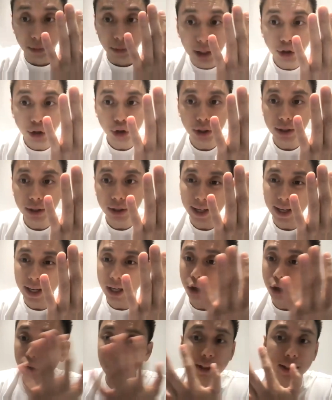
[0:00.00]
literally
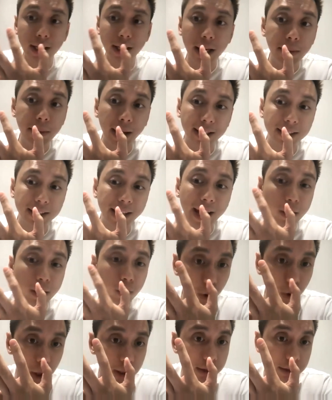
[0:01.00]
taking your same exact
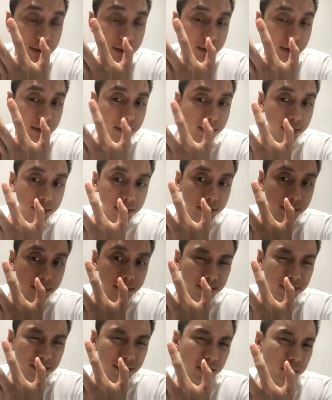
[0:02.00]
words,
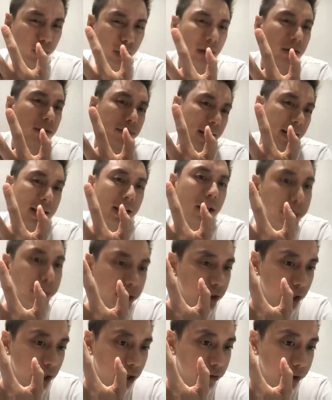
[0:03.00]
right? Well,
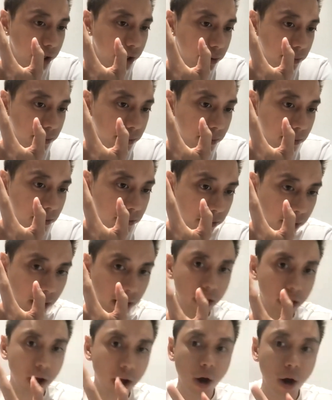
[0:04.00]
80% of it, right?
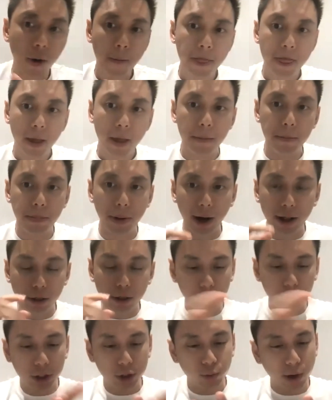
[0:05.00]
But
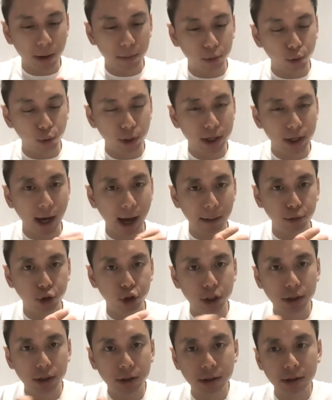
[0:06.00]
notice what I'm doing. I'm
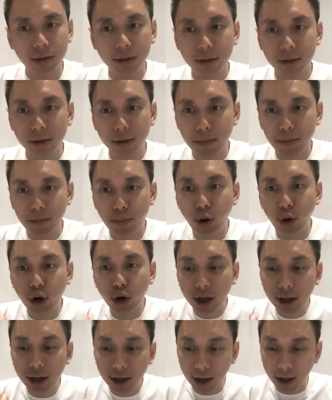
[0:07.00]
just
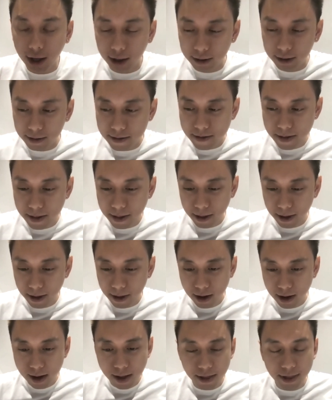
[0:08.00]
putting in
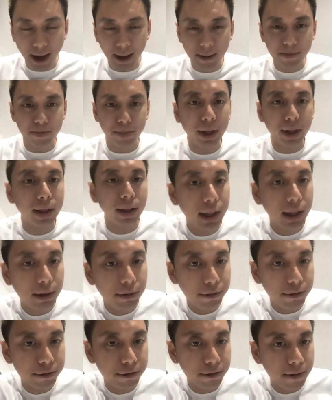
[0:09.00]
that
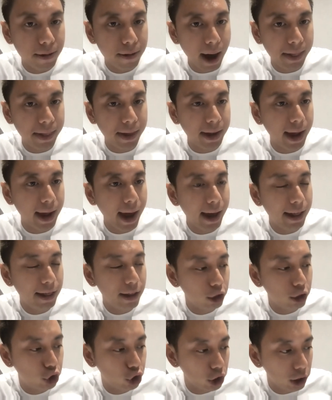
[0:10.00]
belief and the
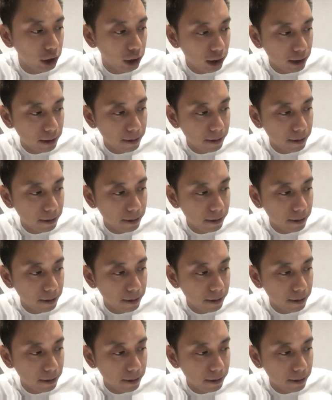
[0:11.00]
energy,